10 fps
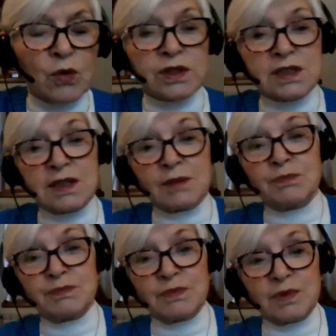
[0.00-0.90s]
course
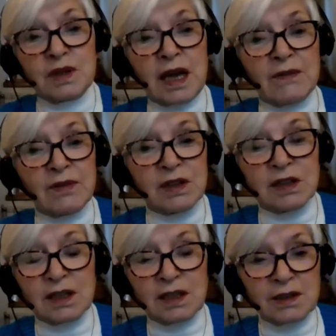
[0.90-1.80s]
having
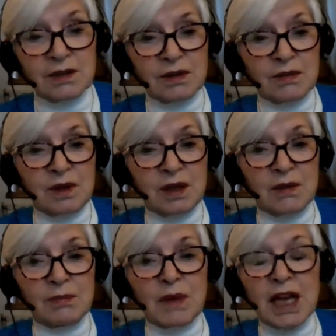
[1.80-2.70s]
the
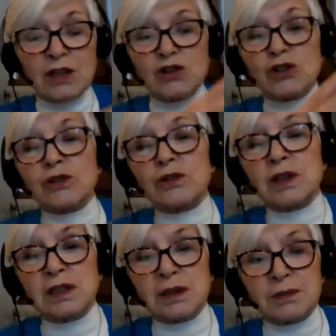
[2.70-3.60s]
manger
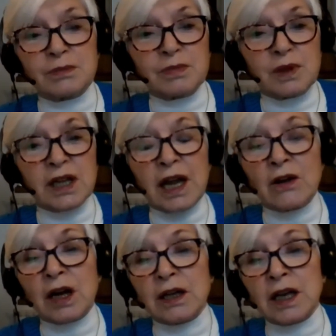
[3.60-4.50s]
and
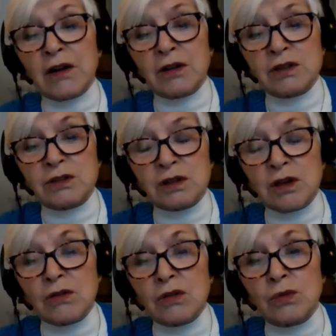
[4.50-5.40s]
a character
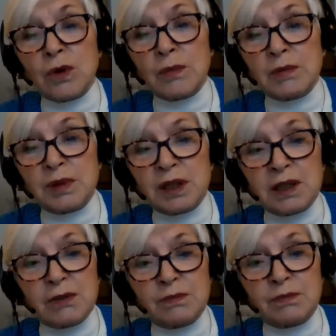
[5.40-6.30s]
local woman
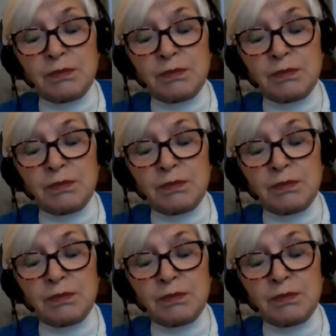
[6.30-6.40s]
being